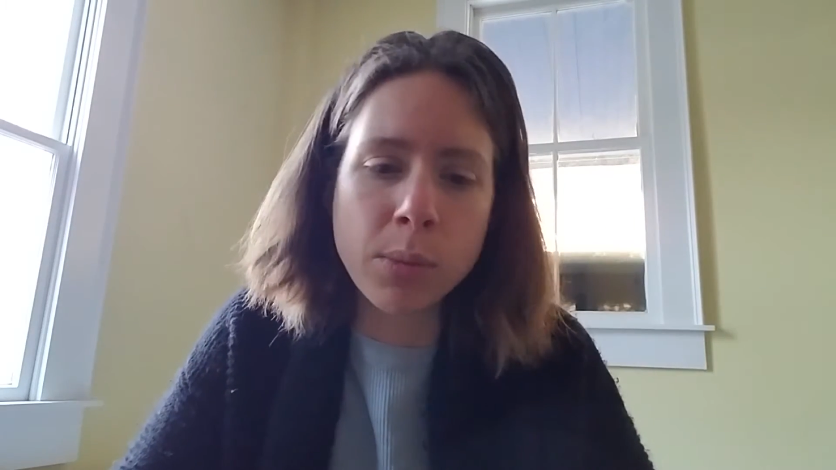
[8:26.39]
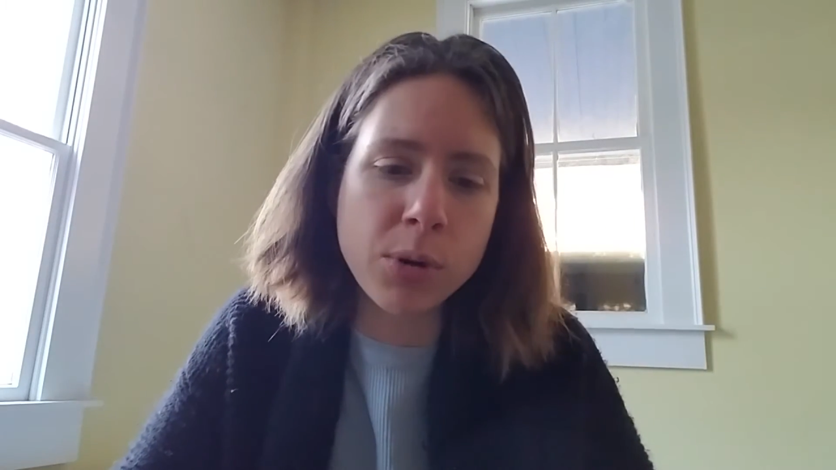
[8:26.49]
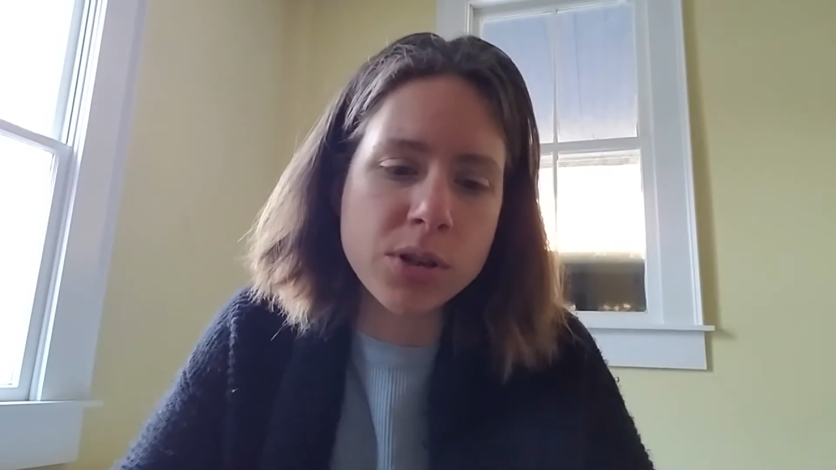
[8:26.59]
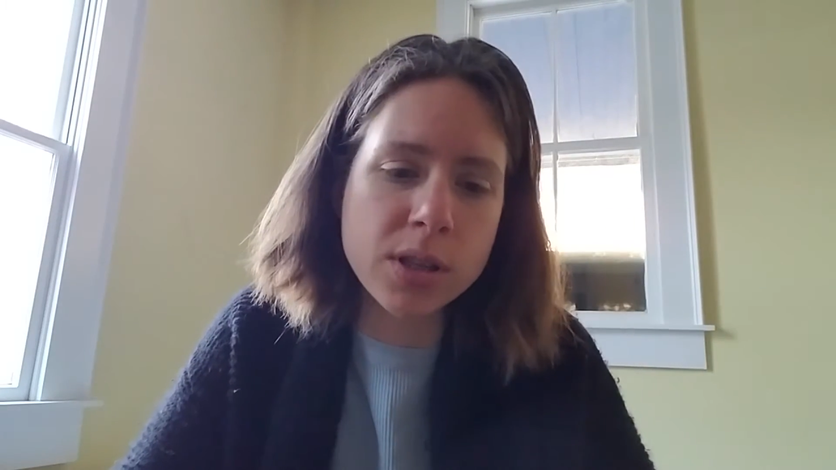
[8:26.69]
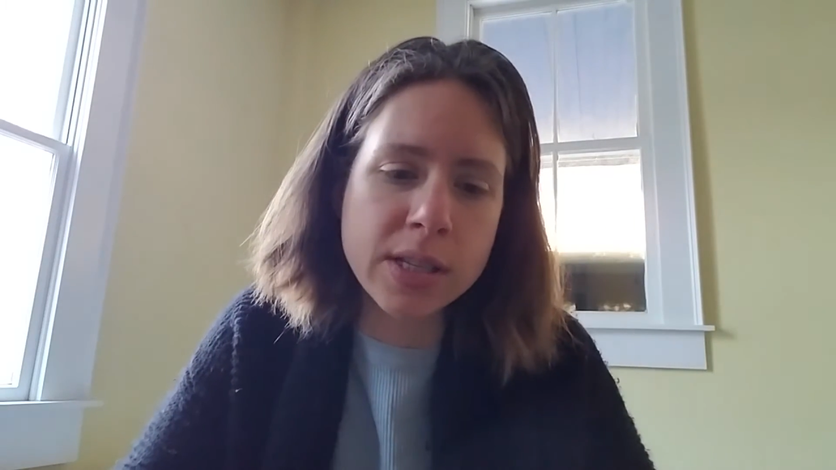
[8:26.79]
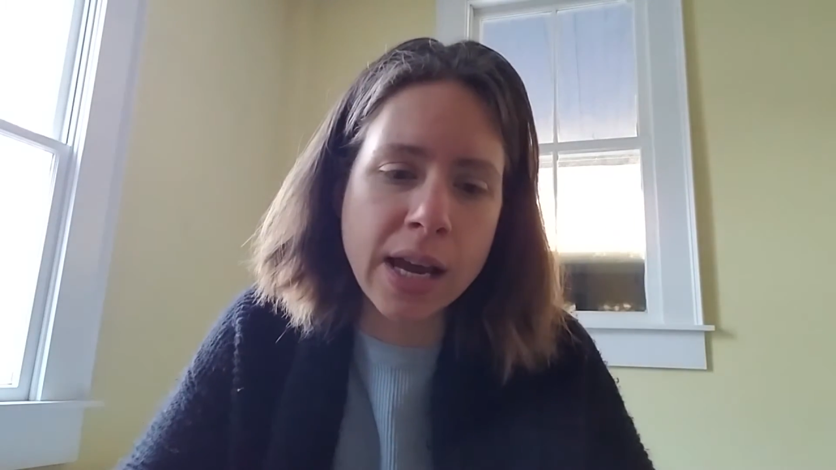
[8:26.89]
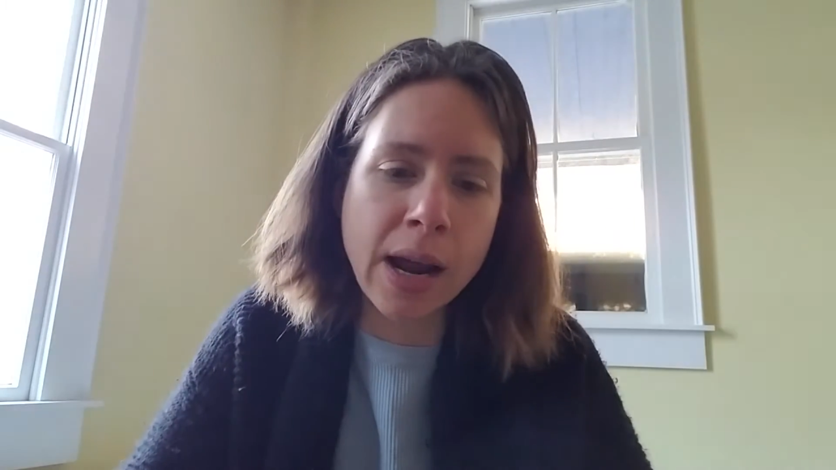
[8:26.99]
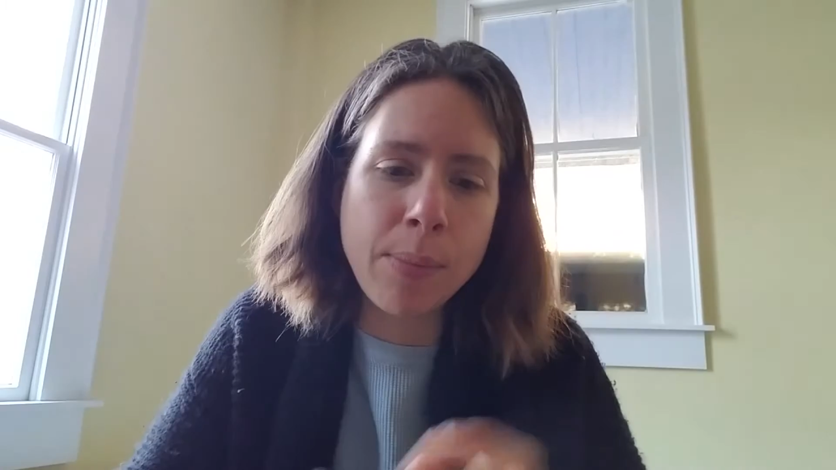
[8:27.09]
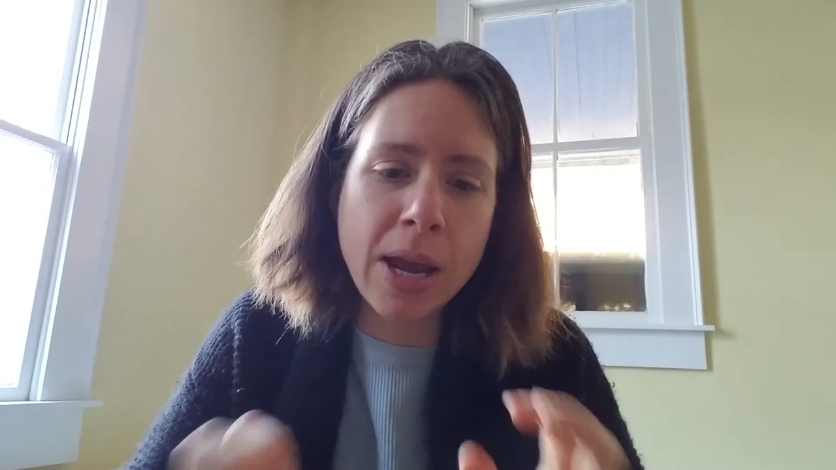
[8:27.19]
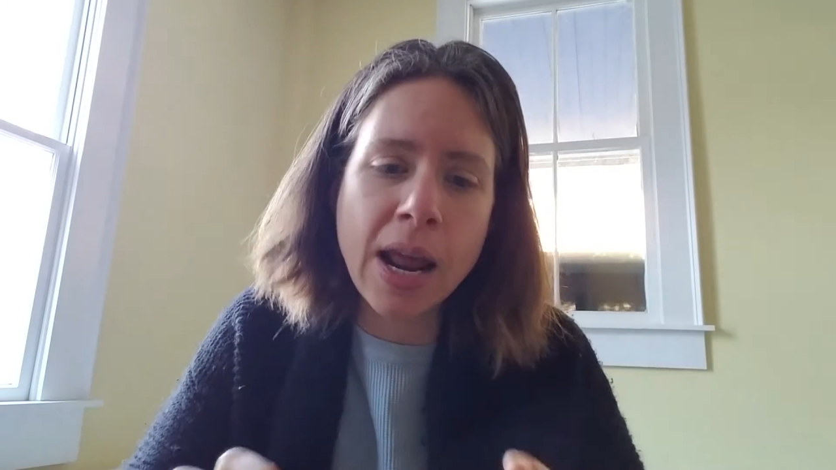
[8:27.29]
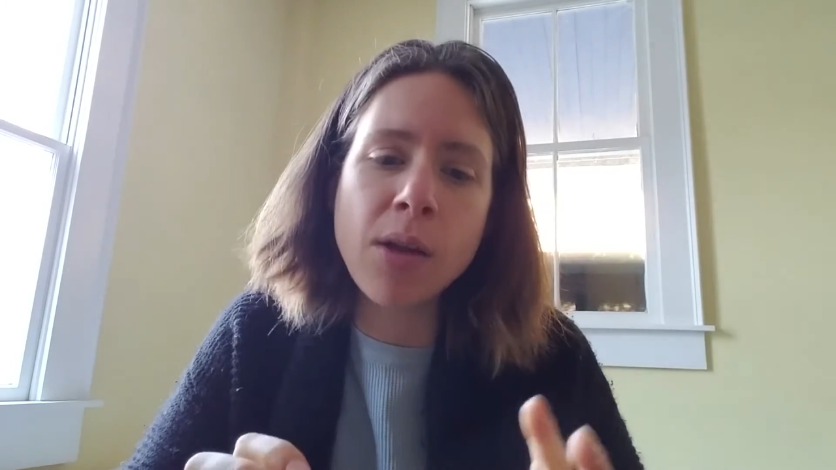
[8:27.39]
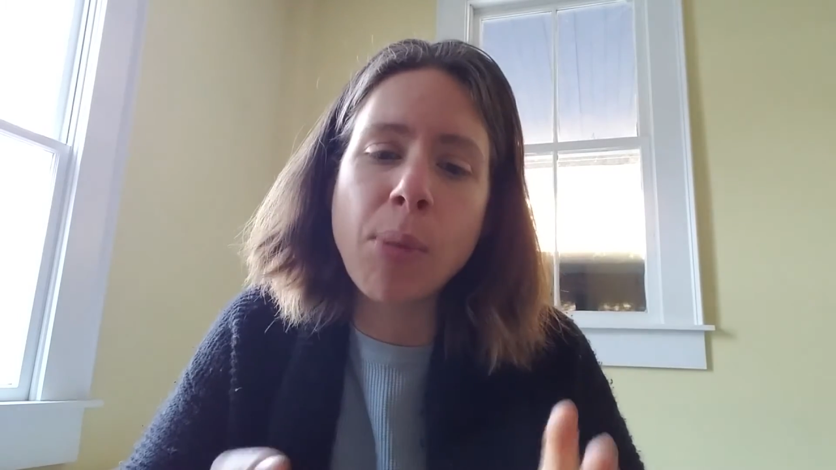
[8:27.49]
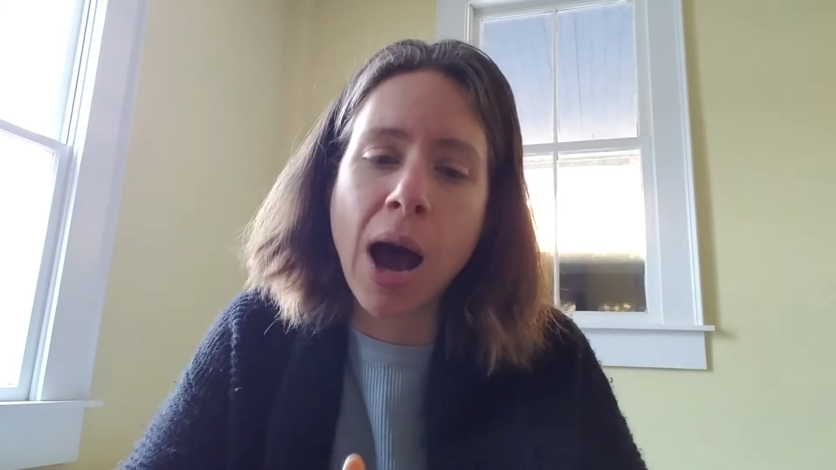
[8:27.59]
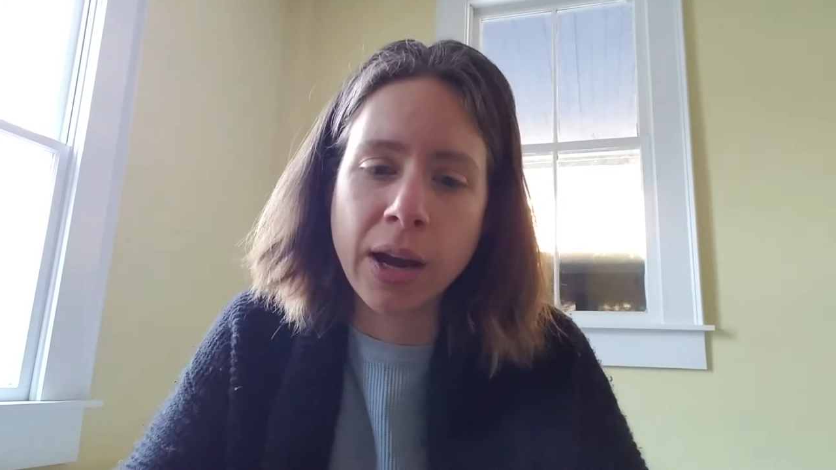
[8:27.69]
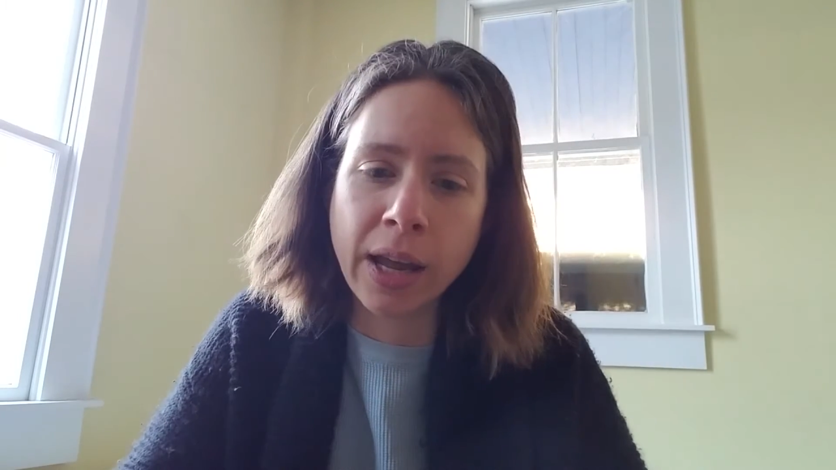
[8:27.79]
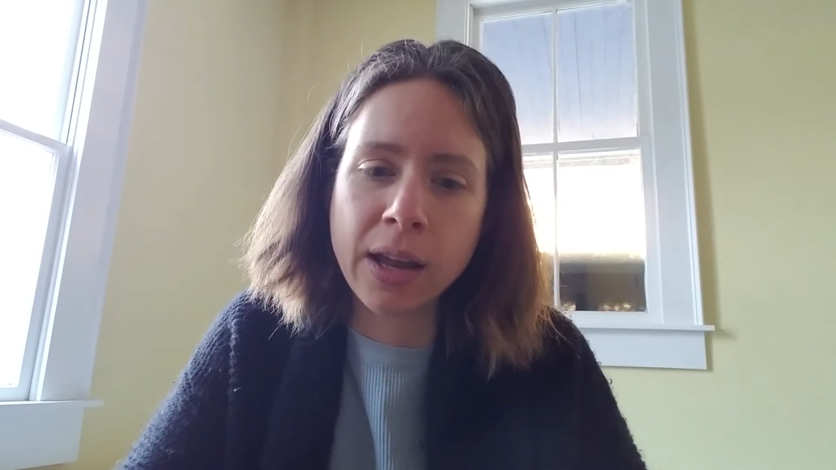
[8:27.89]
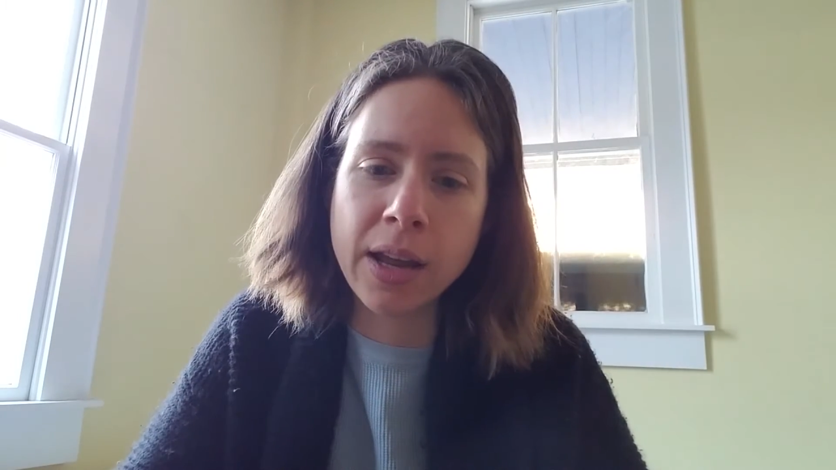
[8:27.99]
one person said, "I paid out of pocket,